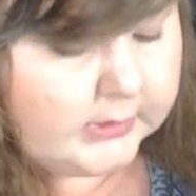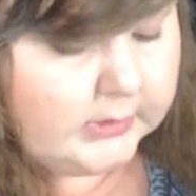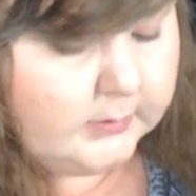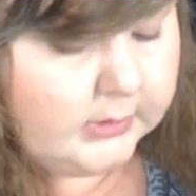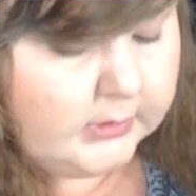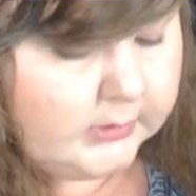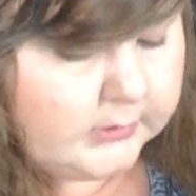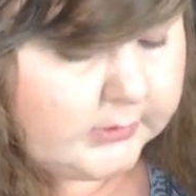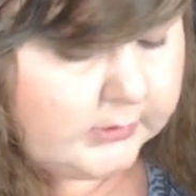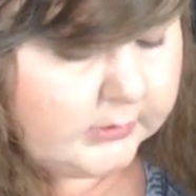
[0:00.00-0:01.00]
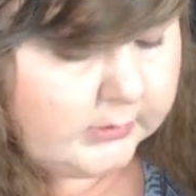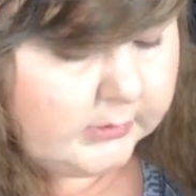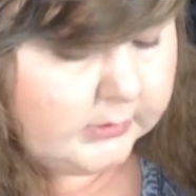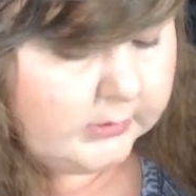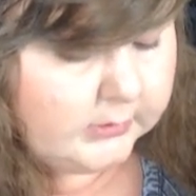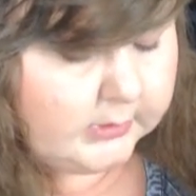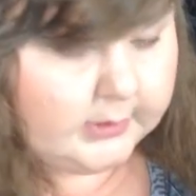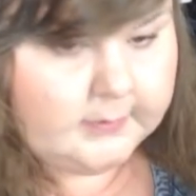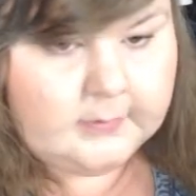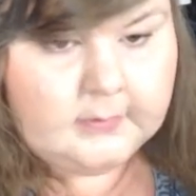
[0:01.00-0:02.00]
get it a bit close.
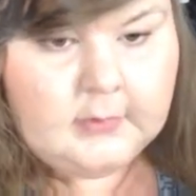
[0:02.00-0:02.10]
Yep.